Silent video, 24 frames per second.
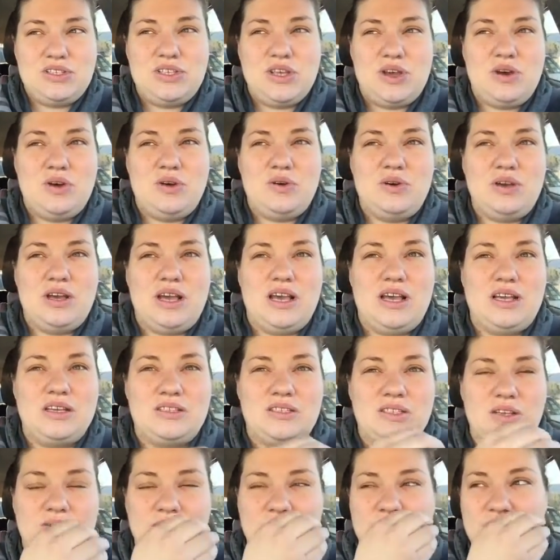So a
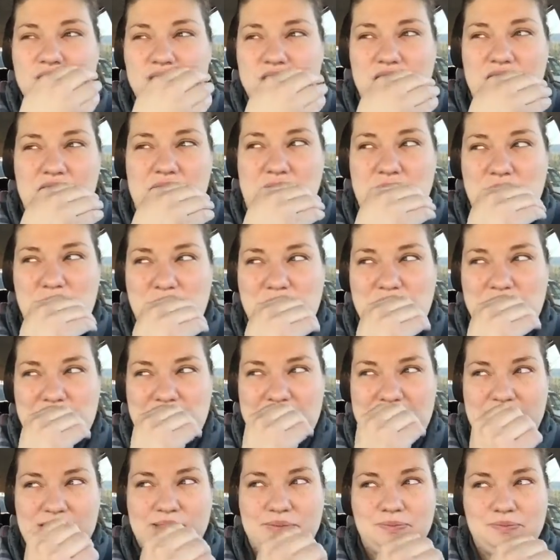service dog
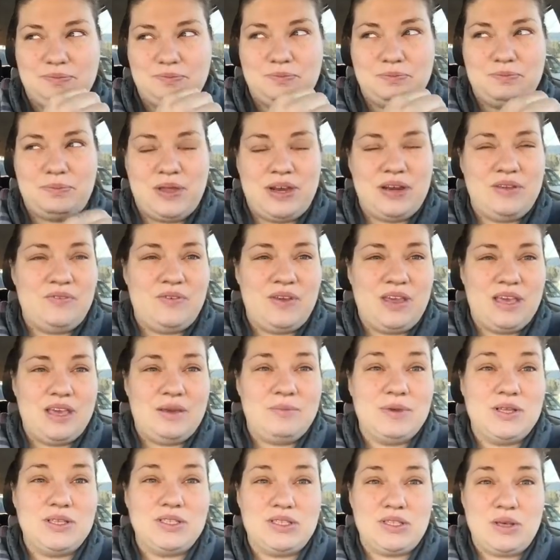would benefit
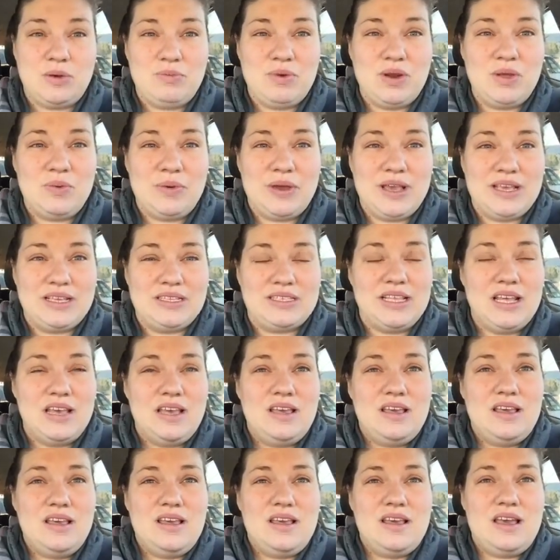him in so many ways.
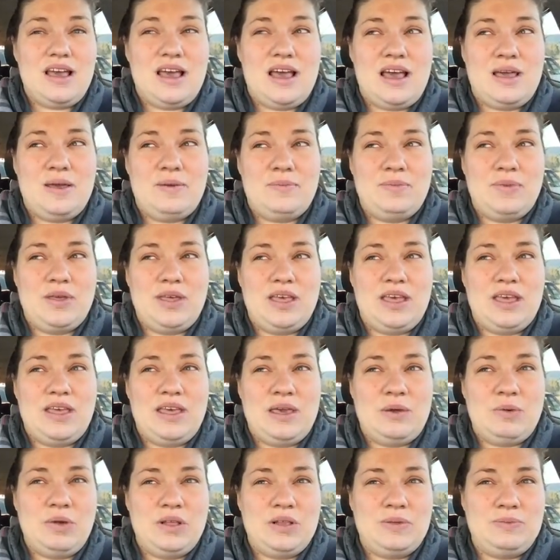
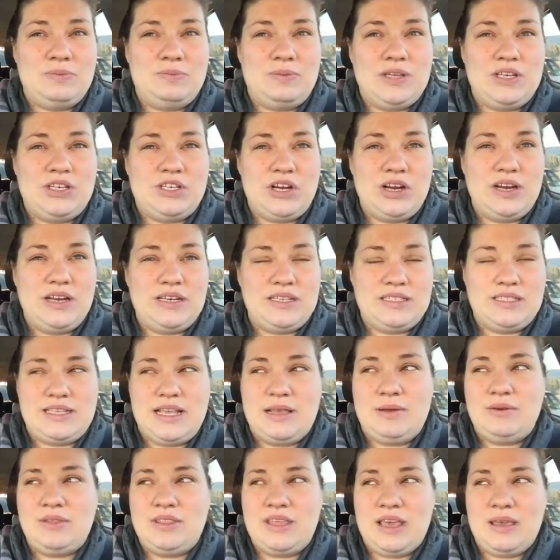It would be trained to
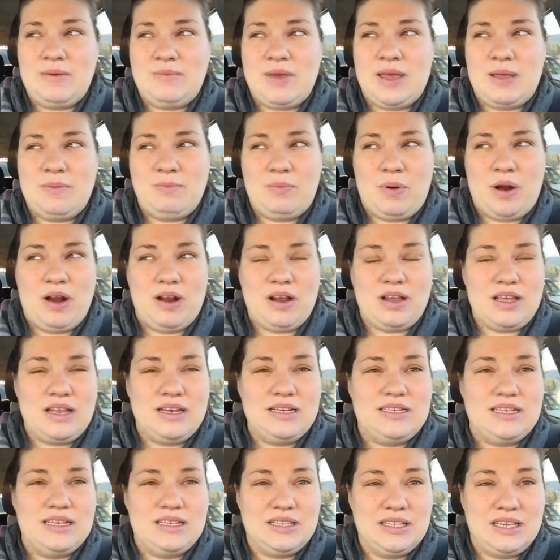stay with him and bark
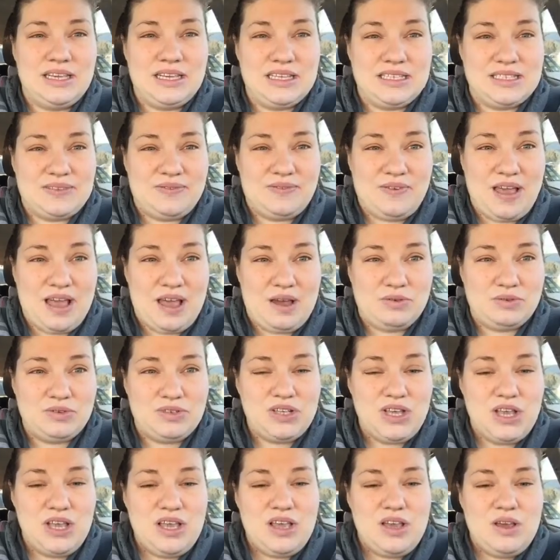until he is
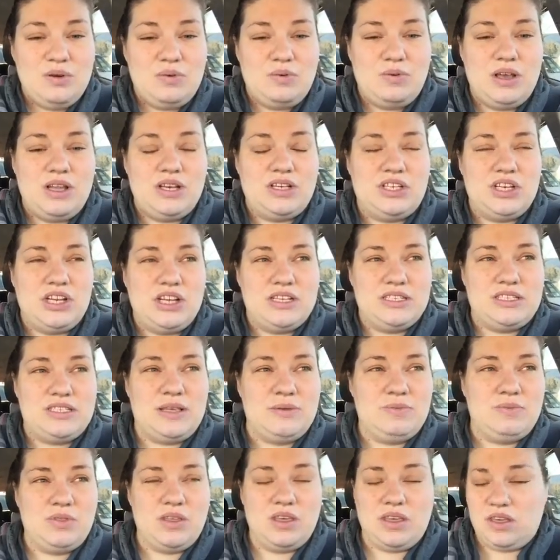found, which is
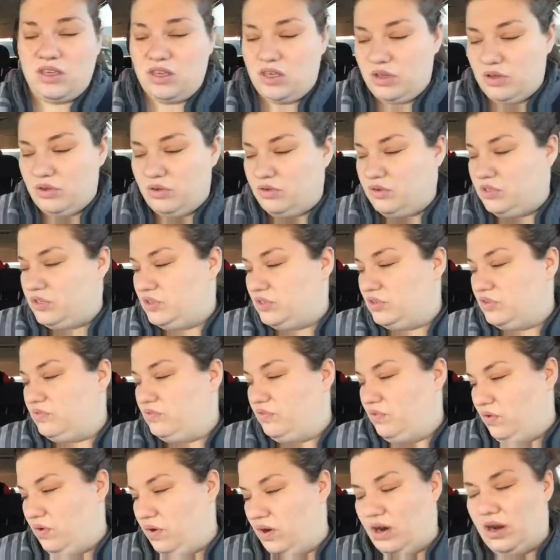something huge
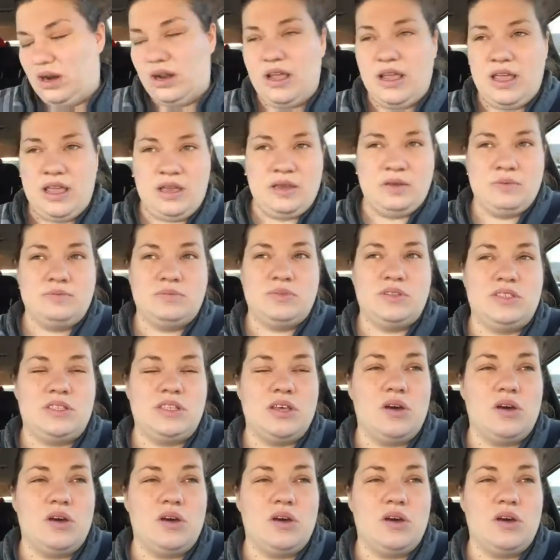for him.